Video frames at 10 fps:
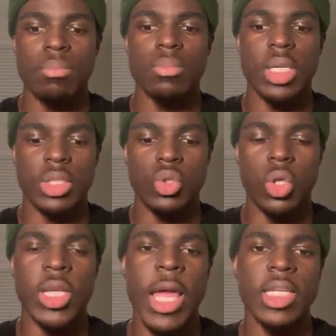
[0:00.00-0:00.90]
his
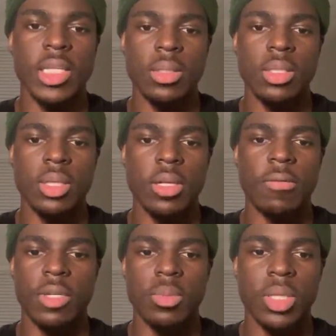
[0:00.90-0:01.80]
good ending in the
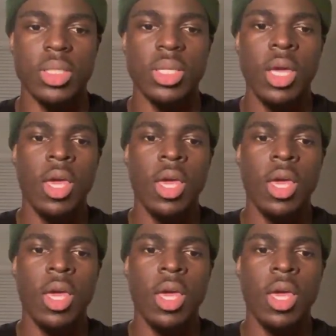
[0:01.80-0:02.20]
first place,